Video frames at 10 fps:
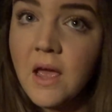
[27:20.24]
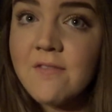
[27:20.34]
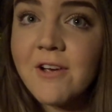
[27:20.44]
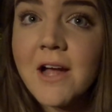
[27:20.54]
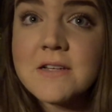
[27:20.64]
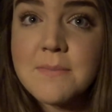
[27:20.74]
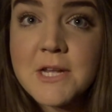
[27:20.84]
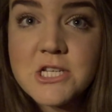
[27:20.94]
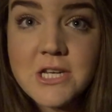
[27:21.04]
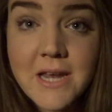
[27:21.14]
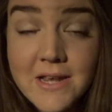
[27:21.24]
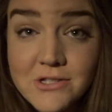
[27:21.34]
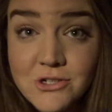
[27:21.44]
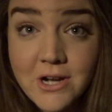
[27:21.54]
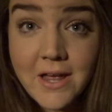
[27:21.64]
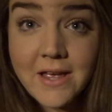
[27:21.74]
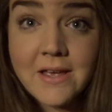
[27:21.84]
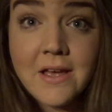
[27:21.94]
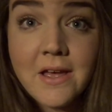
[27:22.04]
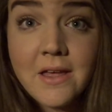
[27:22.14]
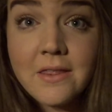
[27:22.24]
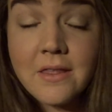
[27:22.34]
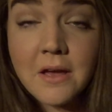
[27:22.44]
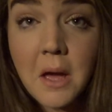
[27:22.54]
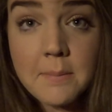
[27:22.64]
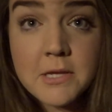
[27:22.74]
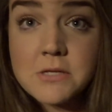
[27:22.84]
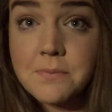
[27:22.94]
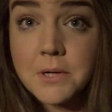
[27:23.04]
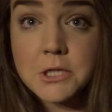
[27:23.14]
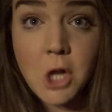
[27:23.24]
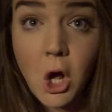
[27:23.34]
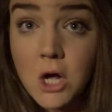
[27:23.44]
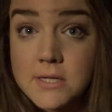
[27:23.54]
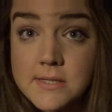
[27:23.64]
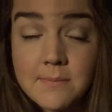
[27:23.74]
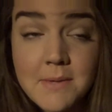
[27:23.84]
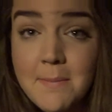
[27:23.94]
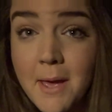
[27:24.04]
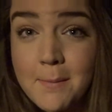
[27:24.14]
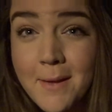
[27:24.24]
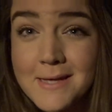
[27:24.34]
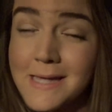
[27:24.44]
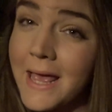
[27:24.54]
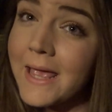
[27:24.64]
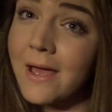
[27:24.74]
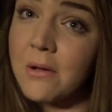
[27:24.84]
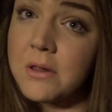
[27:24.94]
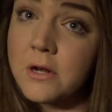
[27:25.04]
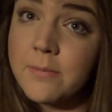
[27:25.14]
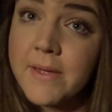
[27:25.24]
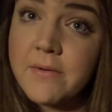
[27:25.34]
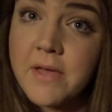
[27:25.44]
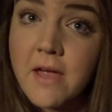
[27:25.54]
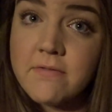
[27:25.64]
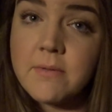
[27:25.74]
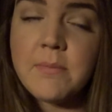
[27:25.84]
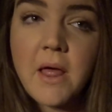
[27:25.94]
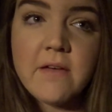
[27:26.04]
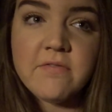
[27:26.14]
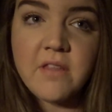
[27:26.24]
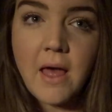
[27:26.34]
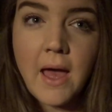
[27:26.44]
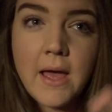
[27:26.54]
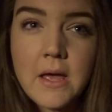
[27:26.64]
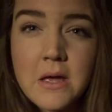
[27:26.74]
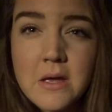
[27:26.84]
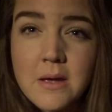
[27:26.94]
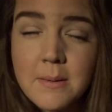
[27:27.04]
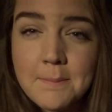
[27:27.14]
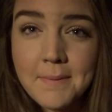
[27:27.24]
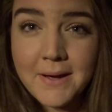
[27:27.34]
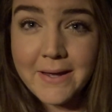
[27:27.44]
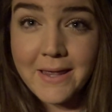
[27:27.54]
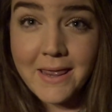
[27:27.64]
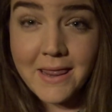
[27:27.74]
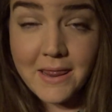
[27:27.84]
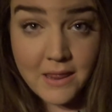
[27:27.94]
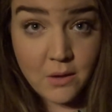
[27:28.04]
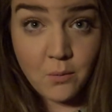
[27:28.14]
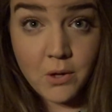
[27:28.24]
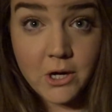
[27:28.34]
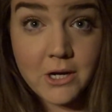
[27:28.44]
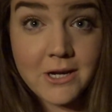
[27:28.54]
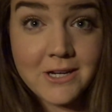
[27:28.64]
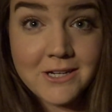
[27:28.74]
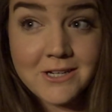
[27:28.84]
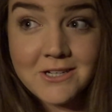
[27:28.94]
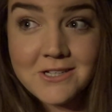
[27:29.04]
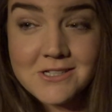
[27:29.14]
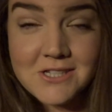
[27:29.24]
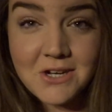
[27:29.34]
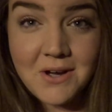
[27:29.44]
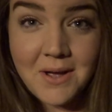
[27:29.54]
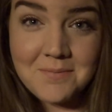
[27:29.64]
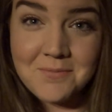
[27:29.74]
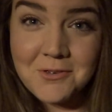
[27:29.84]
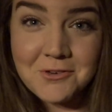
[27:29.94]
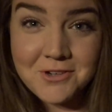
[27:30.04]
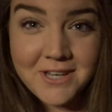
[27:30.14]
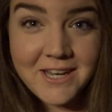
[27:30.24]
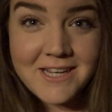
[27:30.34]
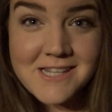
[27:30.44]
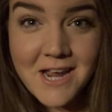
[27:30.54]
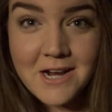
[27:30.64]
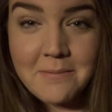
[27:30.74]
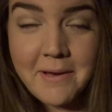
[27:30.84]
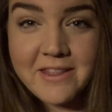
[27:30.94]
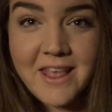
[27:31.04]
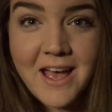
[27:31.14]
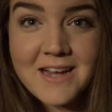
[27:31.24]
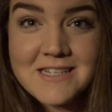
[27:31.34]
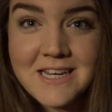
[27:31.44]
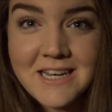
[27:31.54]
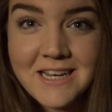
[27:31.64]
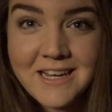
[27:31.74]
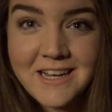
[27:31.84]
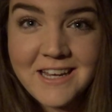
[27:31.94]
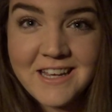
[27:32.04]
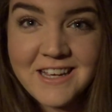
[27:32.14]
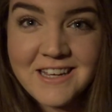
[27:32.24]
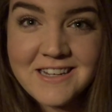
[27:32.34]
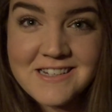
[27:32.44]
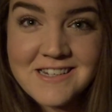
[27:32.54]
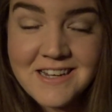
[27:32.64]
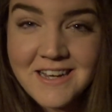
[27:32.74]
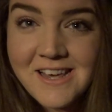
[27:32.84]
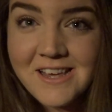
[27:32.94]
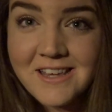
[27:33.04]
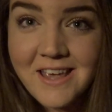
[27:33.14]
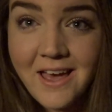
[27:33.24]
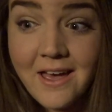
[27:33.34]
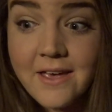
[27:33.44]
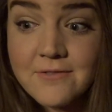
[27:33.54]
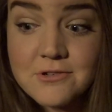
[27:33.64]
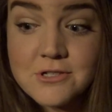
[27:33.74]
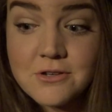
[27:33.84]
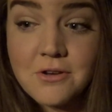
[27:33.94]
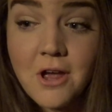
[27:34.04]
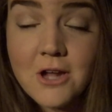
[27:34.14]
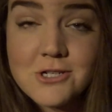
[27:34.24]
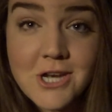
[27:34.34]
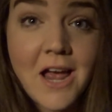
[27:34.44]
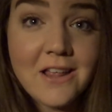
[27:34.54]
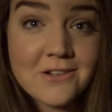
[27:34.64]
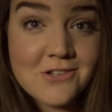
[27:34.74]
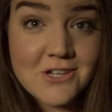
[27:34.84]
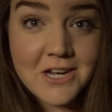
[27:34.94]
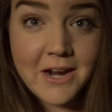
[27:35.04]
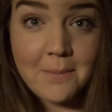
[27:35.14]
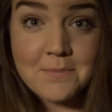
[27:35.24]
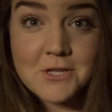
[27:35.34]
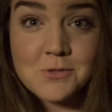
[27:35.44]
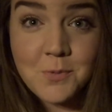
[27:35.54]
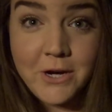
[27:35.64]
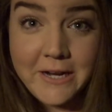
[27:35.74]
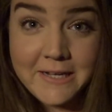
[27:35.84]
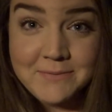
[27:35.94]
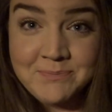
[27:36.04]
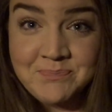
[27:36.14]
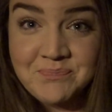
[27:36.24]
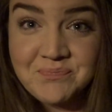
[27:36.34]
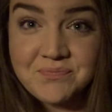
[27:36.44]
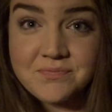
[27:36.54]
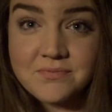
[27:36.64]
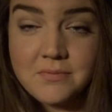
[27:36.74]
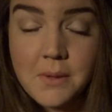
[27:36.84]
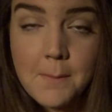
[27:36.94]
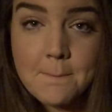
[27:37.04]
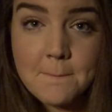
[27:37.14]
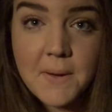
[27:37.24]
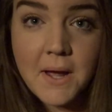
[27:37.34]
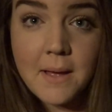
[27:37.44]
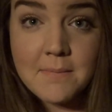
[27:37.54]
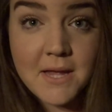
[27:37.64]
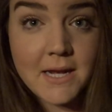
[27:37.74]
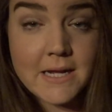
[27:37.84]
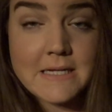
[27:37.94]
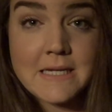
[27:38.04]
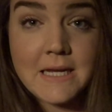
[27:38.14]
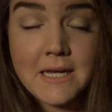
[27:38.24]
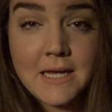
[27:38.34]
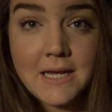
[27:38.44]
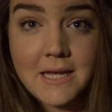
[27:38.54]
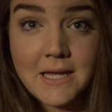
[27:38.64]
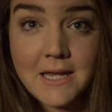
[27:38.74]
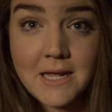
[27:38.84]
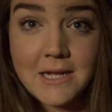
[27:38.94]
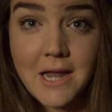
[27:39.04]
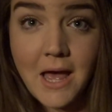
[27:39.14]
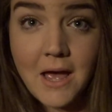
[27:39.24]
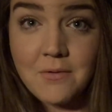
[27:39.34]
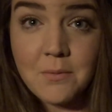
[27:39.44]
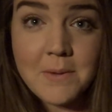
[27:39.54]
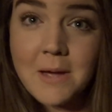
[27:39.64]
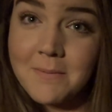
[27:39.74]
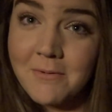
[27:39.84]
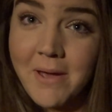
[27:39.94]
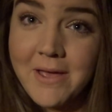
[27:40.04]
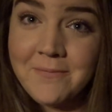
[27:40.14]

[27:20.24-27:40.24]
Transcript: I forgot to mention yesterday, the cubbies worked awesome. The backpacks hang out a little bit. We have them lie flat, but they work. So I'm really excited about that. And yeah, it was a challenge to get up this morning, but I made it, and I will be on my way.